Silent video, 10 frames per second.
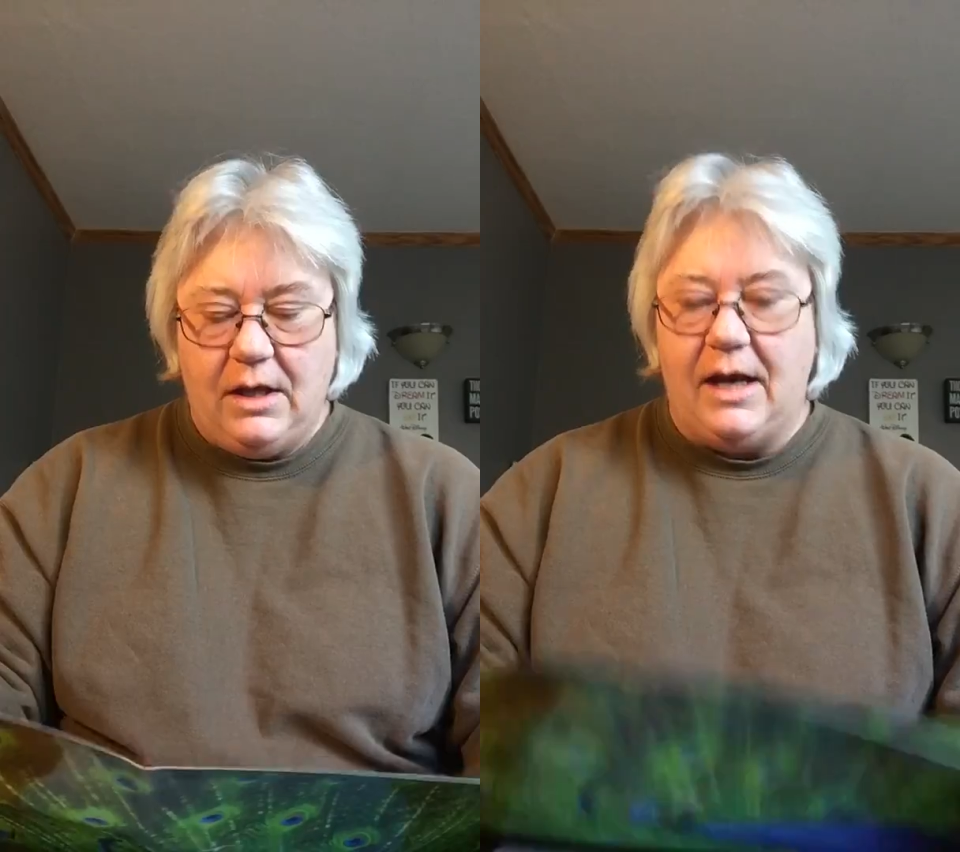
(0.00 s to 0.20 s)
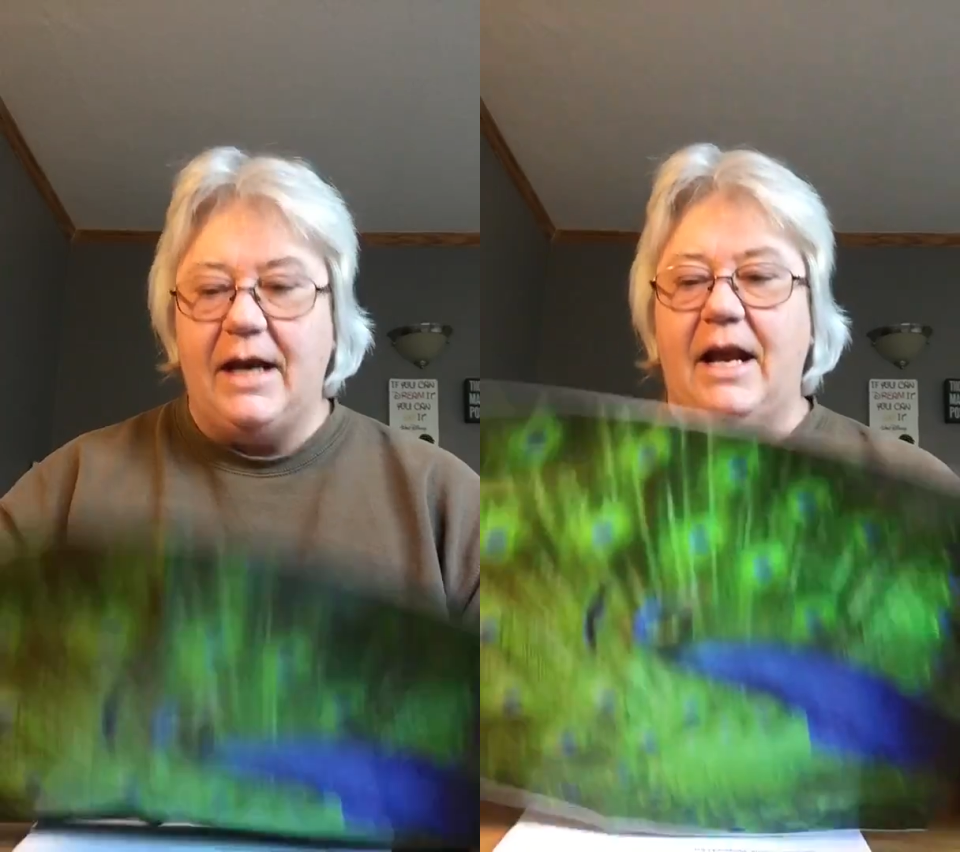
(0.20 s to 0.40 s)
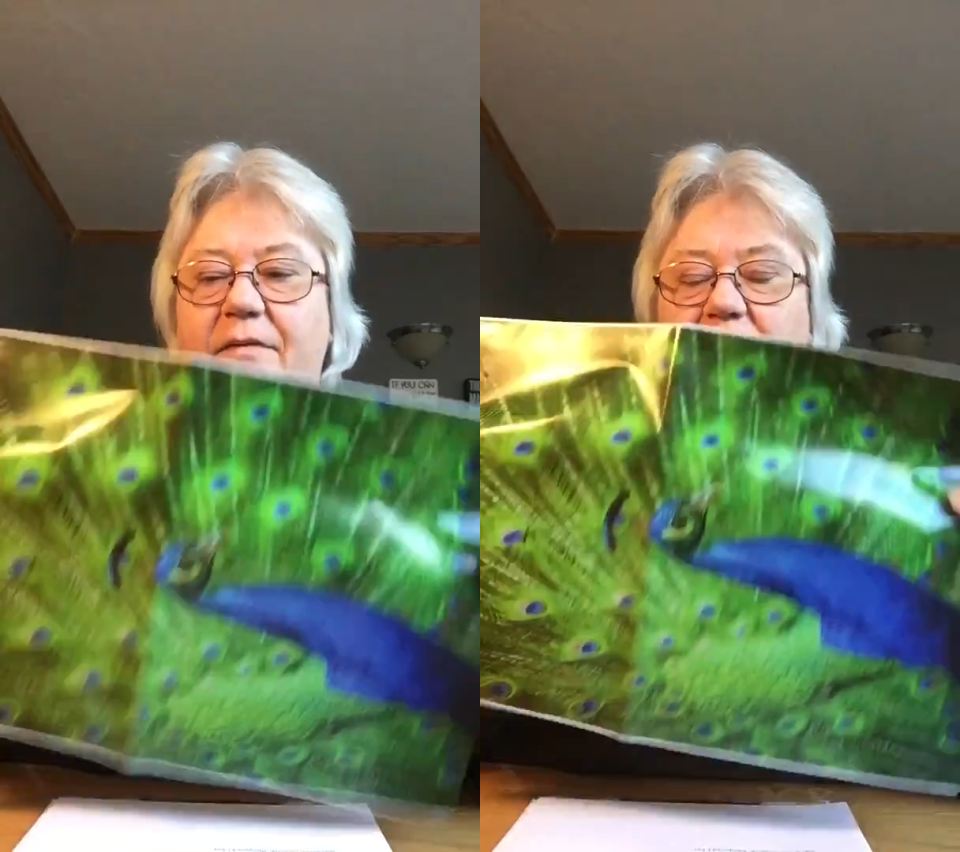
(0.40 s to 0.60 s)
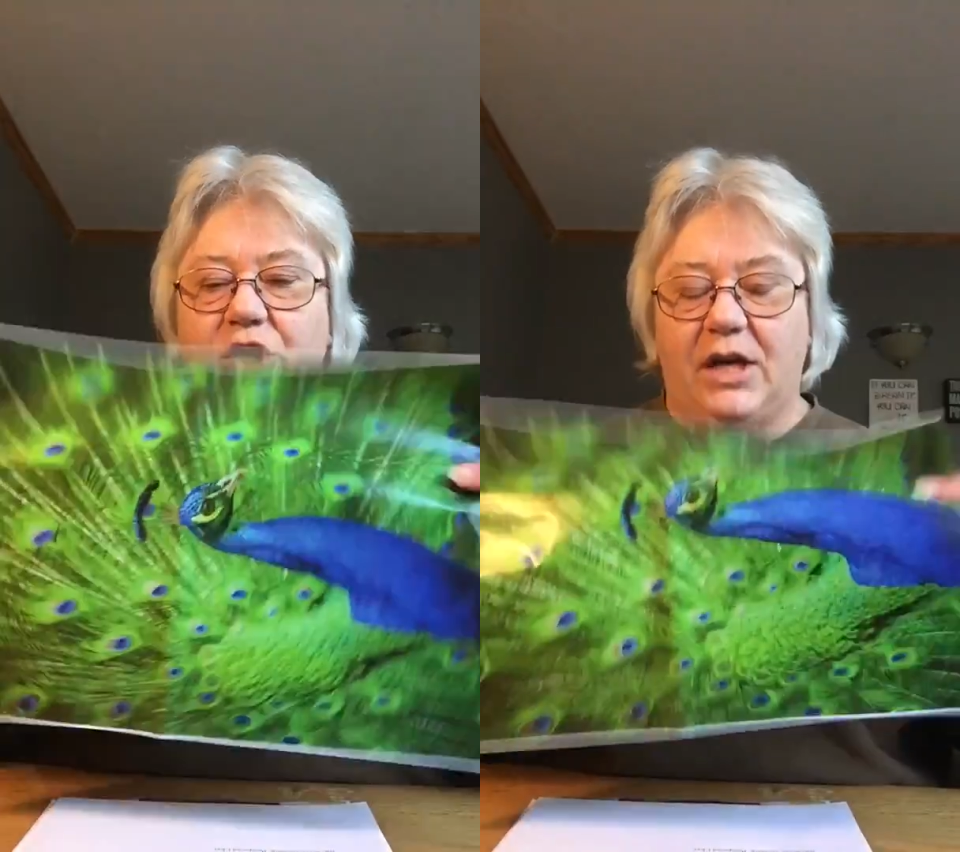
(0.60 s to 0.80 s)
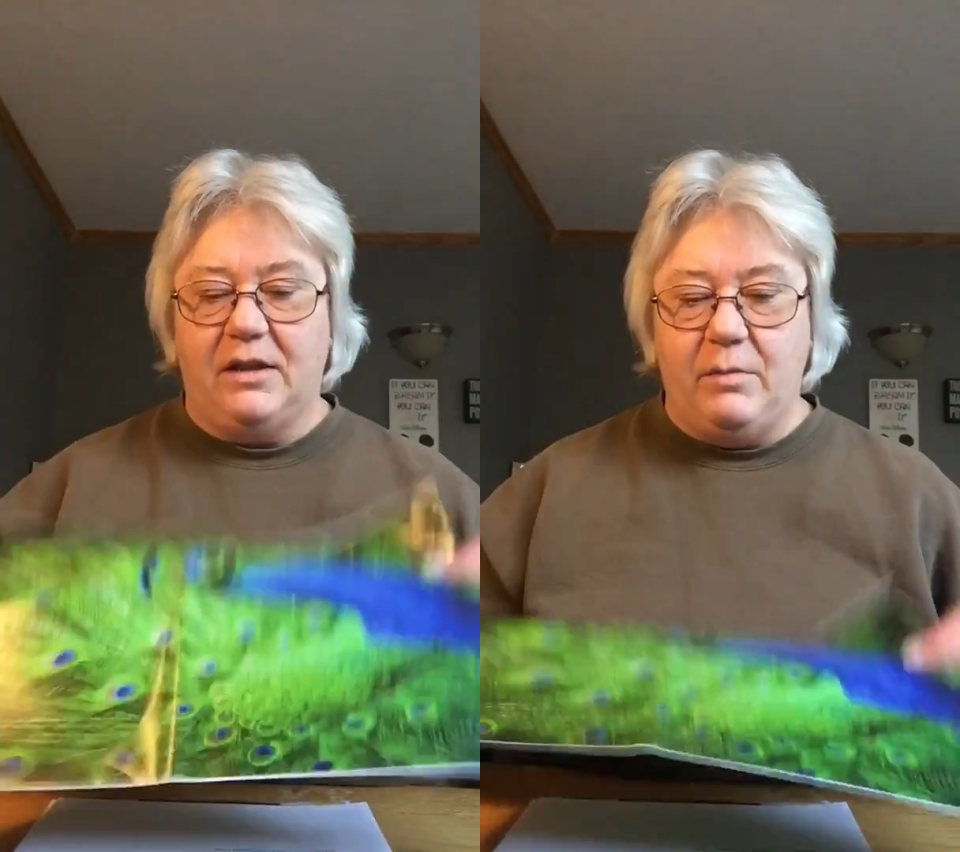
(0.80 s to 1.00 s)
I'd have to
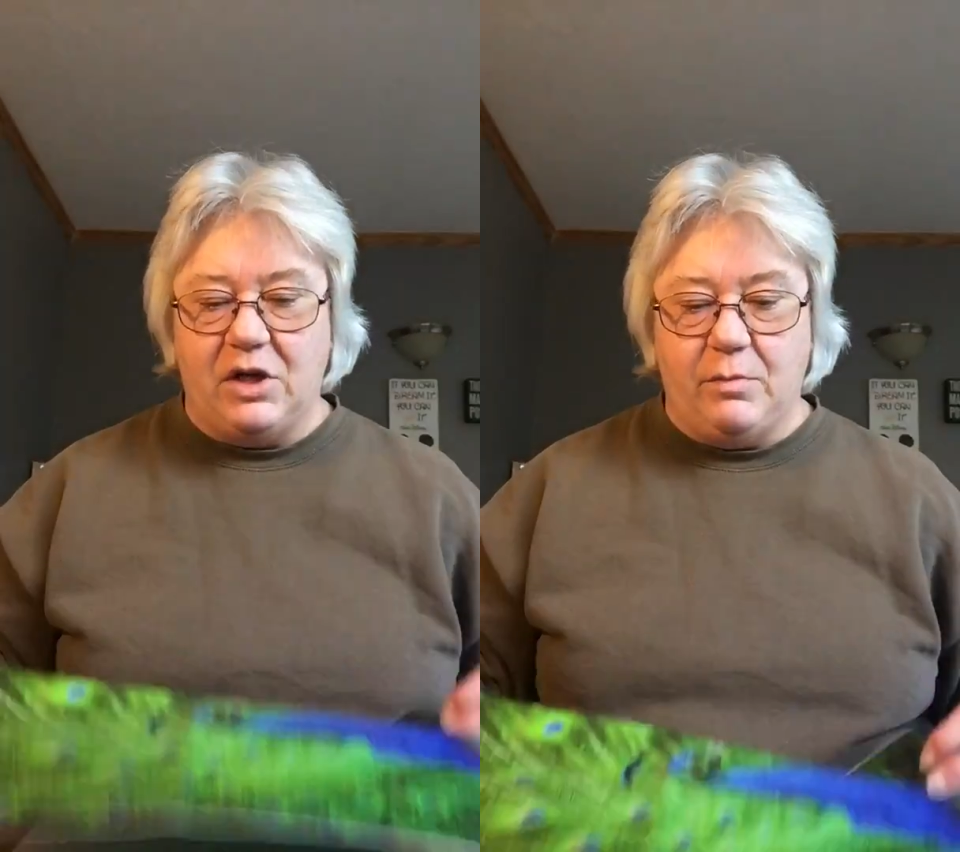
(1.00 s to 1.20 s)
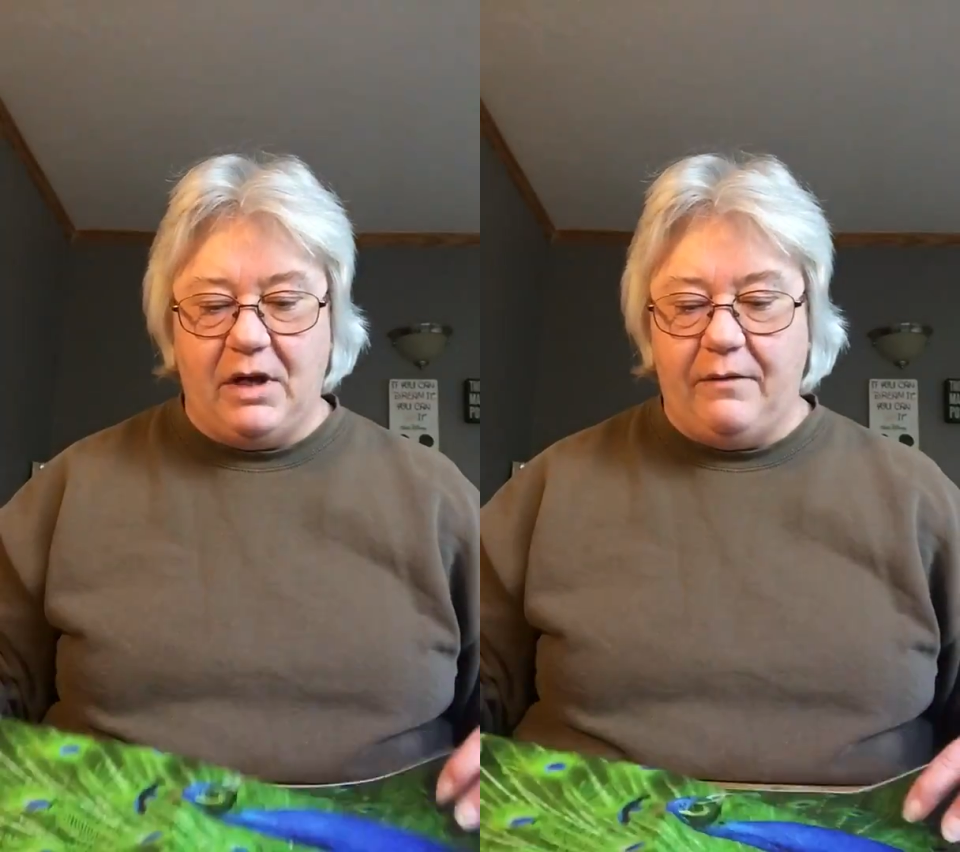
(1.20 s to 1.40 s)
check the measurement.